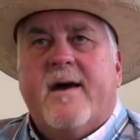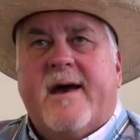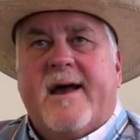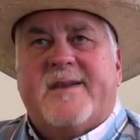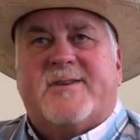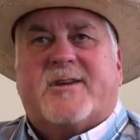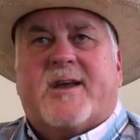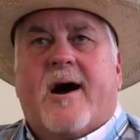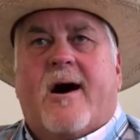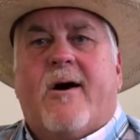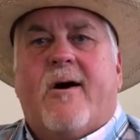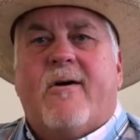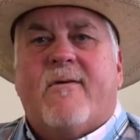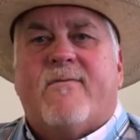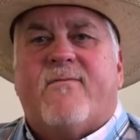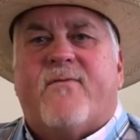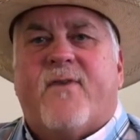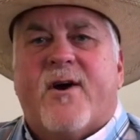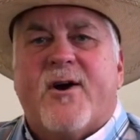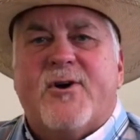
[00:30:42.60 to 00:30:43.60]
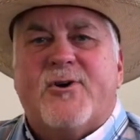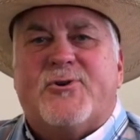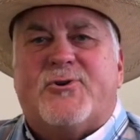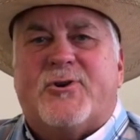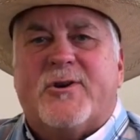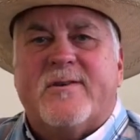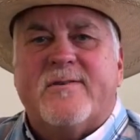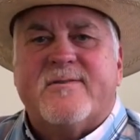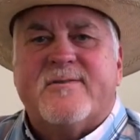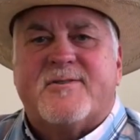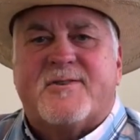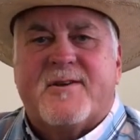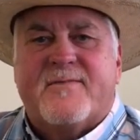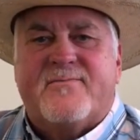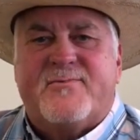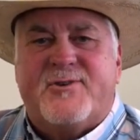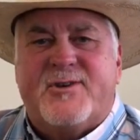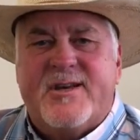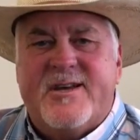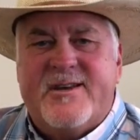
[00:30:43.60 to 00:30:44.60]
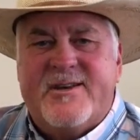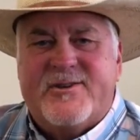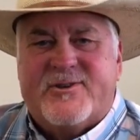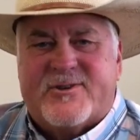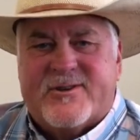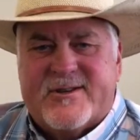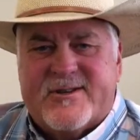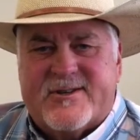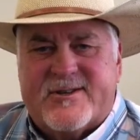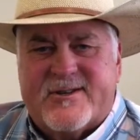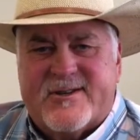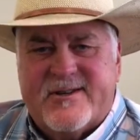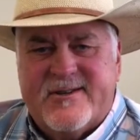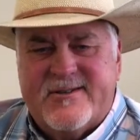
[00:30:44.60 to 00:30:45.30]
It's called Versions of Jesus.